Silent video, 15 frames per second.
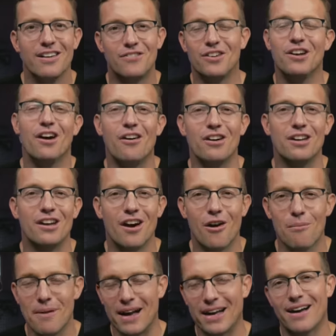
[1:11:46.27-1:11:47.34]
If you know, you
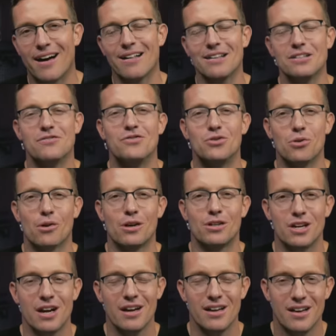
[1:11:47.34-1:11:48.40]
know, Mike Collins of
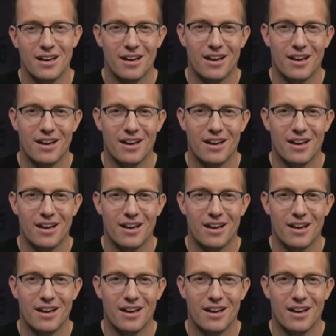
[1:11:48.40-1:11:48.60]
Georgia.